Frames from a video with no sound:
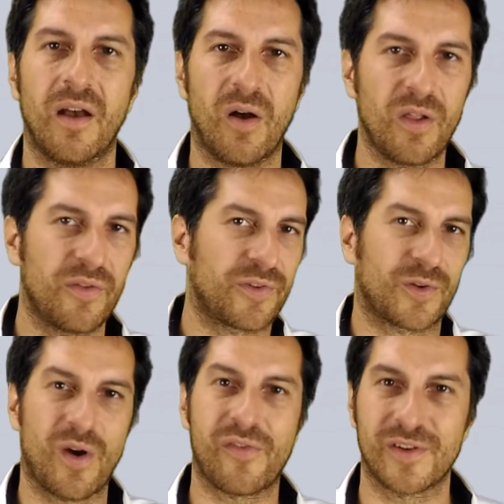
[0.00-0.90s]
All the
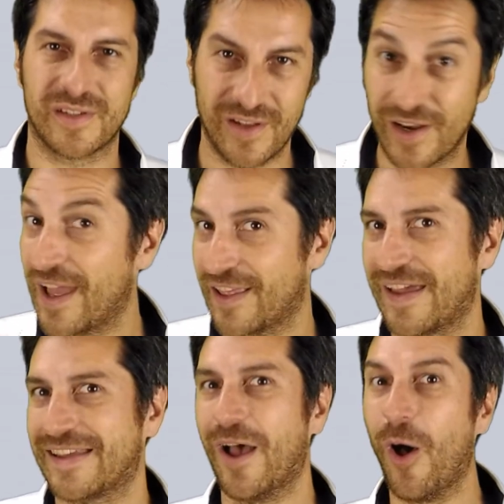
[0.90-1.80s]
photographers are not like
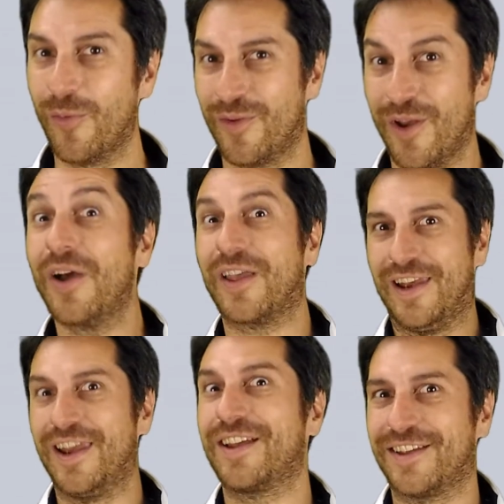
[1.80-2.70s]
that,
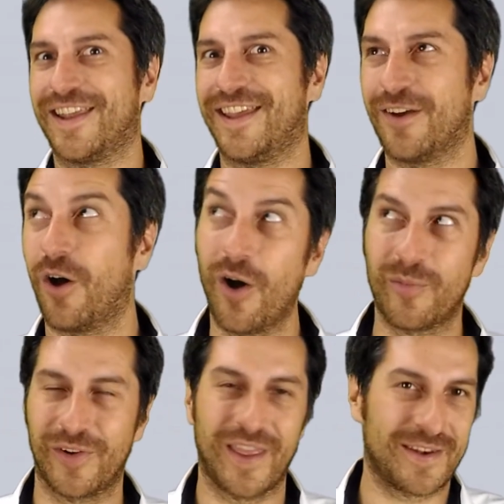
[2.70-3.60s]
luckily, or
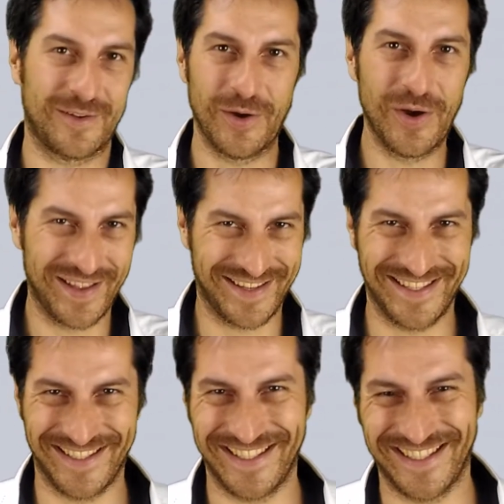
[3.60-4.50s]
hopefully, I don't know.
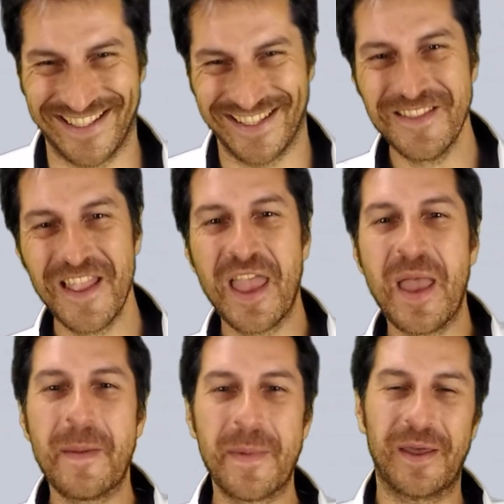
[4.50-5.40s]

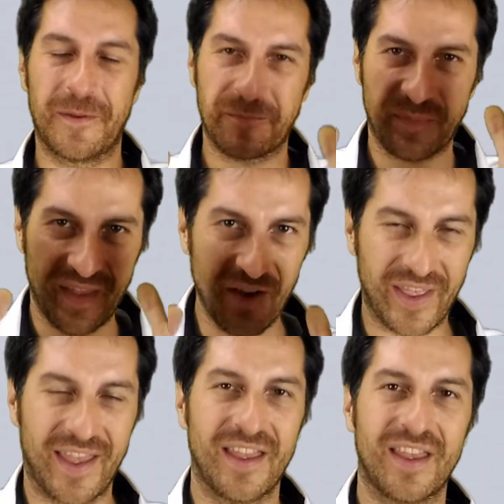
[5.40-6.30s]
But,
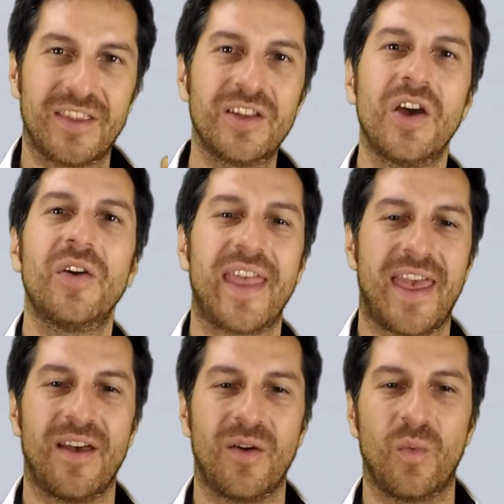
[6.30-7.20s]
okay, you know
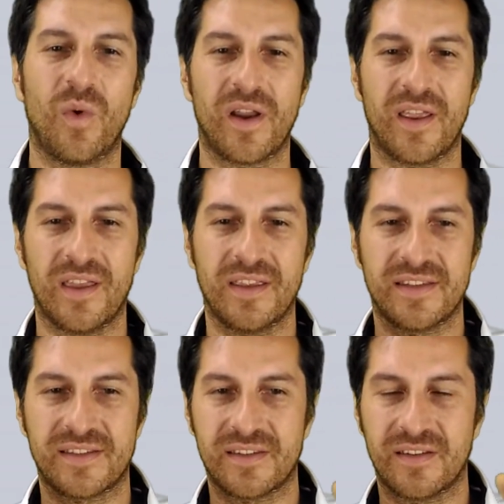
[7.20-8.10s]
now what
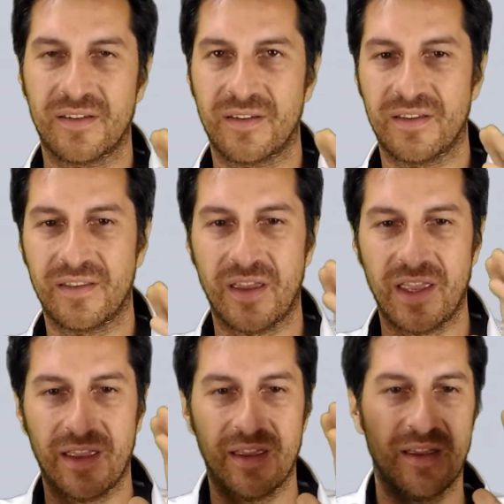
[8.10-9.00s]
is
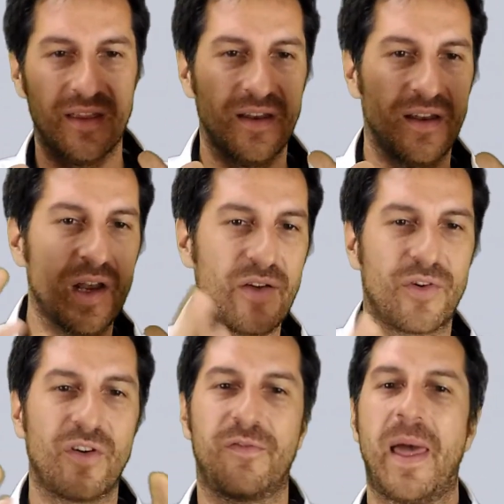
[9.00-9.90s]
the
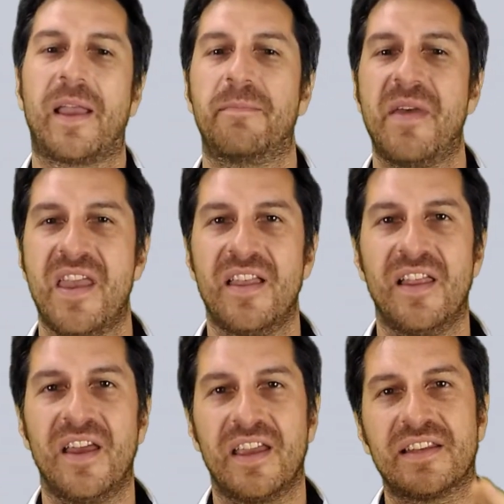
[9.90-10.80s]
lever of
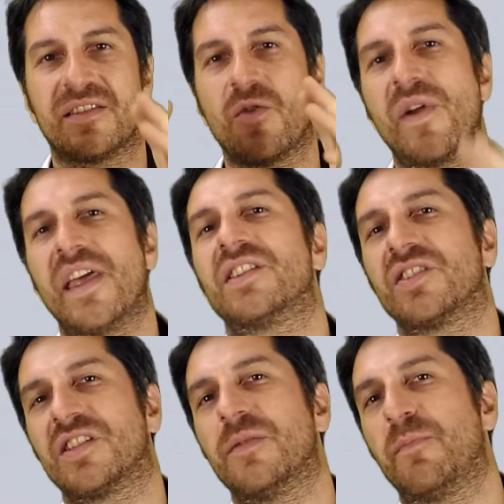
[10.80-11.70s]
blackmail. It's the
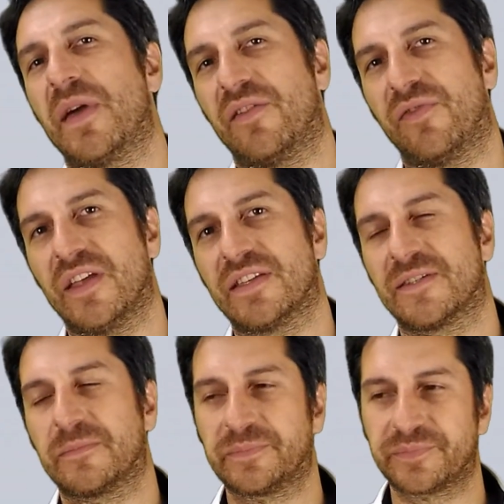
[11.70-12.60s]
relationship benefits.